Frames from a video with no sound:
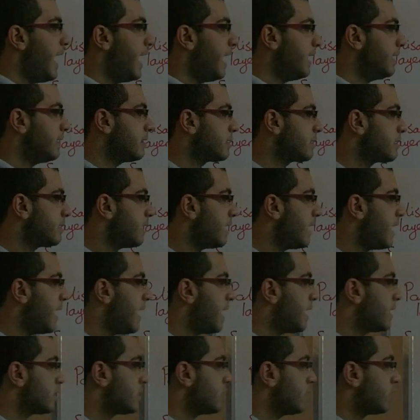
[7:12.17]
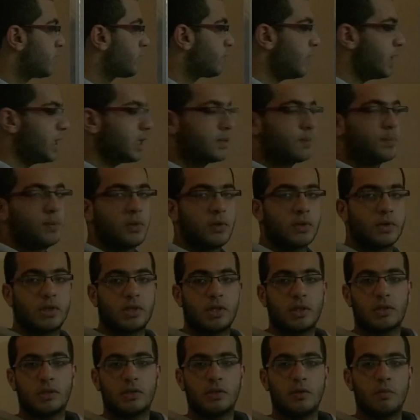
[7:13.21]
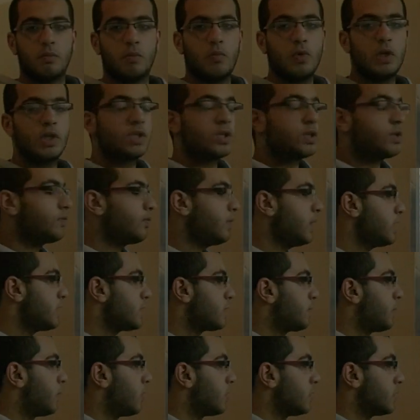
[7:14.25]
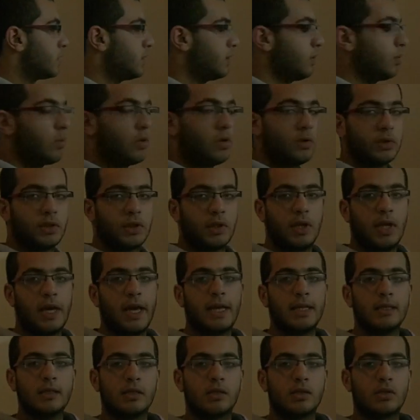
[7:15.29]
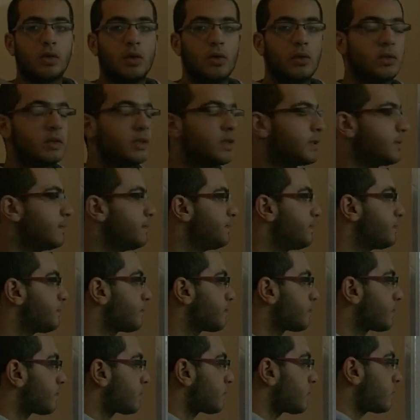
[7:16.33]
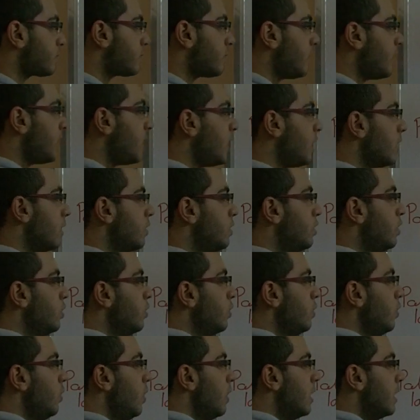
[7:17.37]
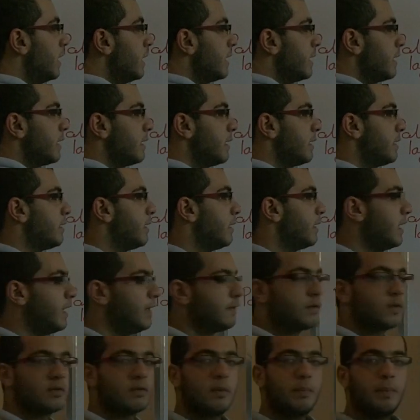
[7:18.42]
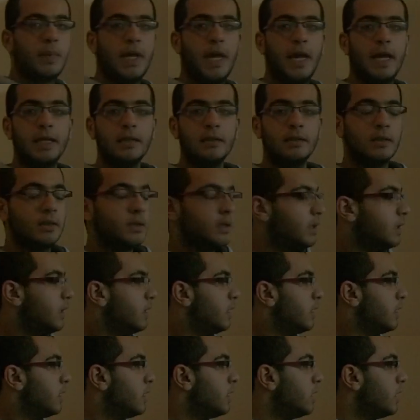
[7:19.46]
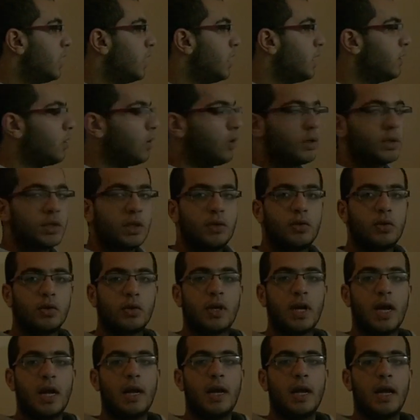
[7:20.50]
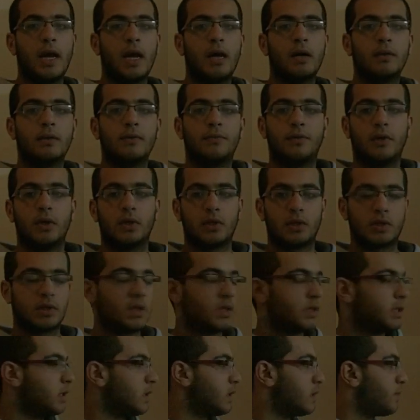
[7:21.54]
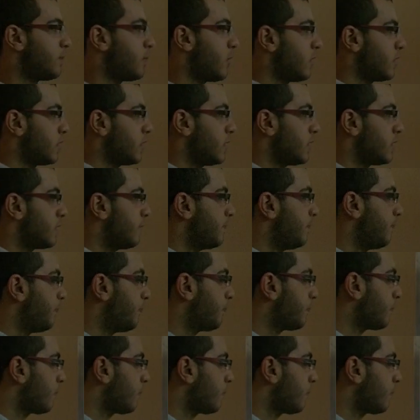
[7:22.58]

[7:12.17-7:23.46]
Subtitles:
acts as a transport system which transports the water and the salts to the leaves of the plant in order to carry out the photosynthesis process.